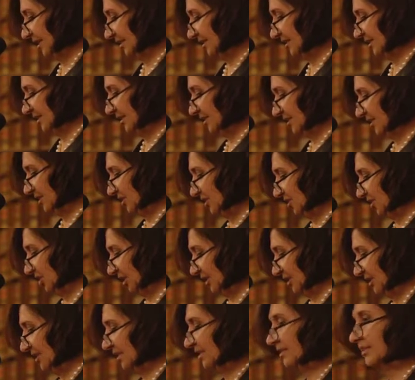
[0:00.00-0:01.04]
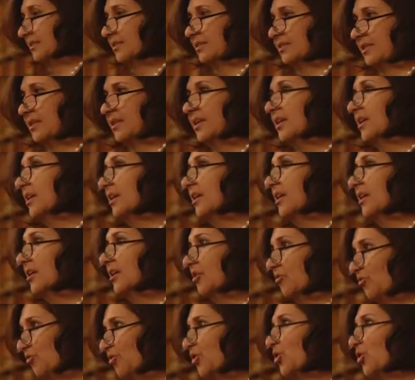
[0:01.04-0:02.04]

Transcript: access to justice, and